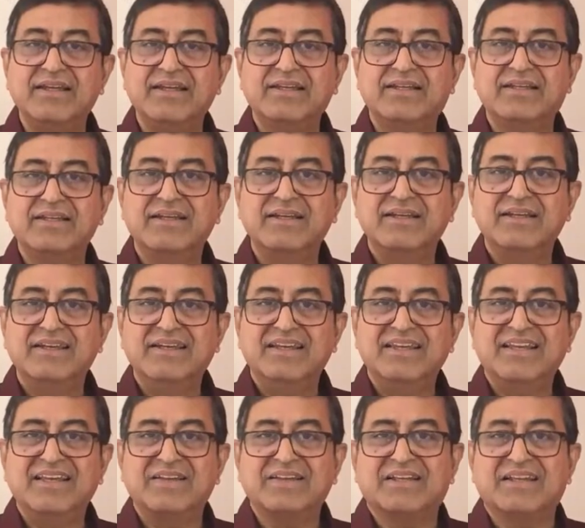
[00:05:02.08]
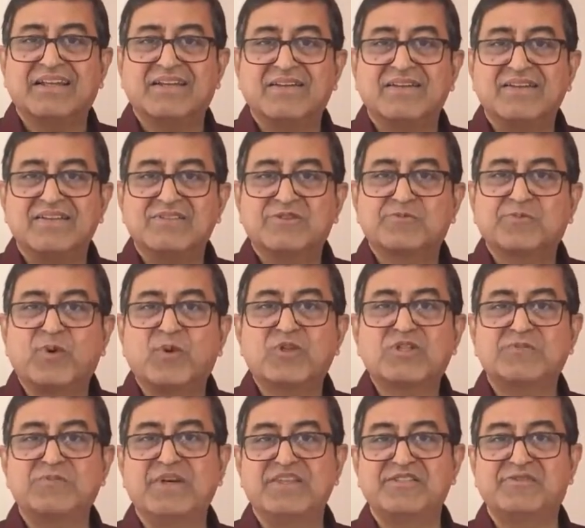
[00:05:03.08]
it in a
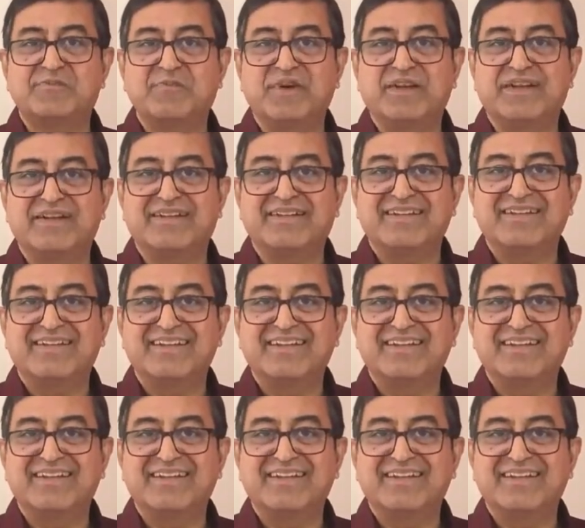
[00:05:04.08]
sportsman spirit.